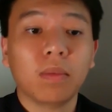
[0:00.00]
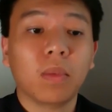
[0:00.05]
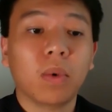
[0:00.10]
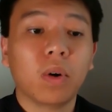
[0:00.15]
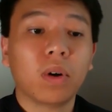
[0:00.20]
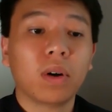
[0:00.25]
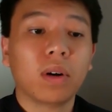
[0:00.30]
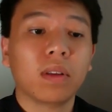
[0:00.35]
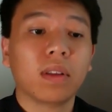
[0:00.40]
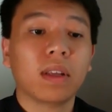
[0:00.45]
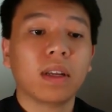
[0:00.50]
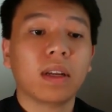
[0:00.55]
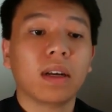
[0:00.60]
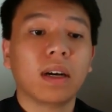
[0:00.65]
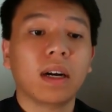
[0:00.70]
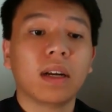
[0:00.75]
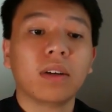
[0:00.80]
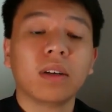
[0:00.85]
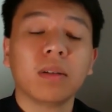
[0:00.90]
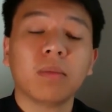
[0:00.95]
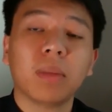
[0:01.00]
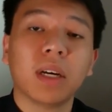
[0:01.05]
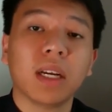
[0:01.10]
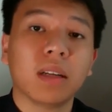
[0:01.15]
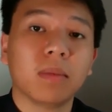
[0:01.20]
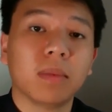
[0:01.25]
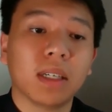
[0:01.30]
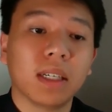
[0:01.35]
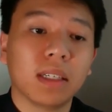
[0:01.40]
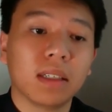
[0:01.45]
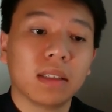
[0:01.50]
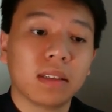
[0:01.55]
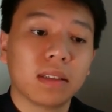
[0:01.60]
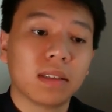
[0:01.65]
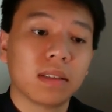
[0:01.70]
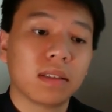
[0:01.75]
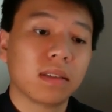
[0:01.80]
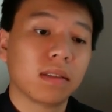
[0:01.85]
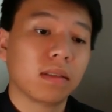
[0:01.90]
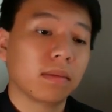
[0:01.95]
more than 100
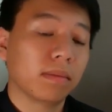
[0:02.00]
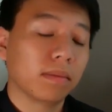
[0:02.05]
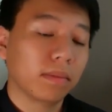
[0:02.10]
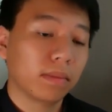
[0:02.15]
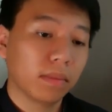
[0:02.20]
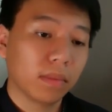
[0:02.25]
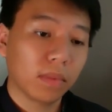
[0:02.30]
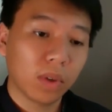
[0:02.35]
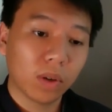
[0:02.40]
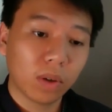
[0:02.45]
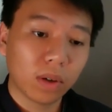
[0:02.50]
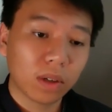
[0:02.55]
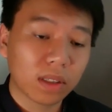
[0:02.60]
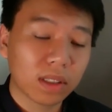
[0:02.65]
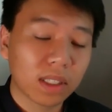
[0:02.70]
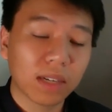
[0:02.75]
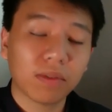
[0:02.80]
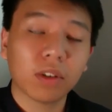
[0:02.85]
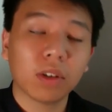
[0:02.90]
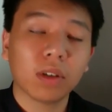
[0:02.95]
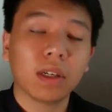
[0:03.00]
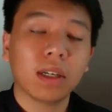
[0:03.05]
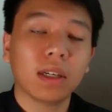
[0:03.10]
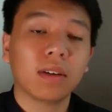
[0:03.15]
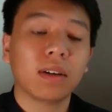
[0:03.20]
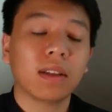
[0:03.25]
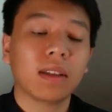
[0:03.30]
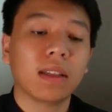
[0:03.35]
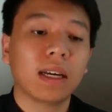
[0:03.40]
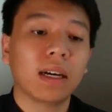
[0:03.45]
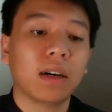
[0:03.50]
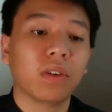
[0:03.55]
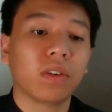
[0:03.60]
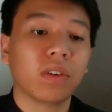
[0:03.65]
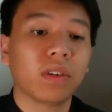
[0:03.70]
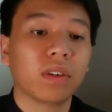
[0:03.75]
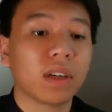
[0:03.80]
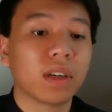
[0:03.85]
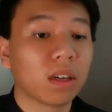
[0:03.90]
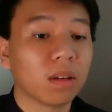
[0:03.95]
petabytes. Or several
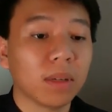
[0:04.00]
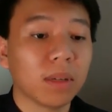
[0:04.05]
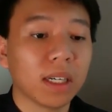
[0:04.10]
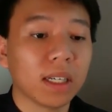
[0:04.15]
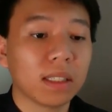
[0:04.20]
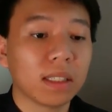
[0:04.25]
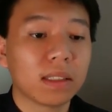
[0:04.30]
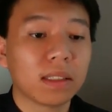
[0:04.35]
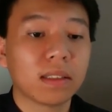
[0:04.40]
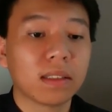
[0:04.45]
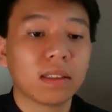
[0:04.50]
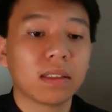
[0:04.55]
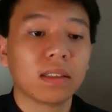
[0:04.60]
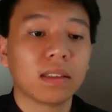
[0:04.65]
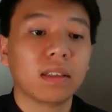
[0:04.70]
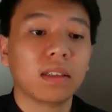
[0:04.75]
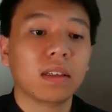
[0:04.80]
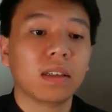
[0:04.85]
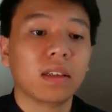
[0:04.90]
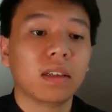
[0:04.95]
100,000 terabytes,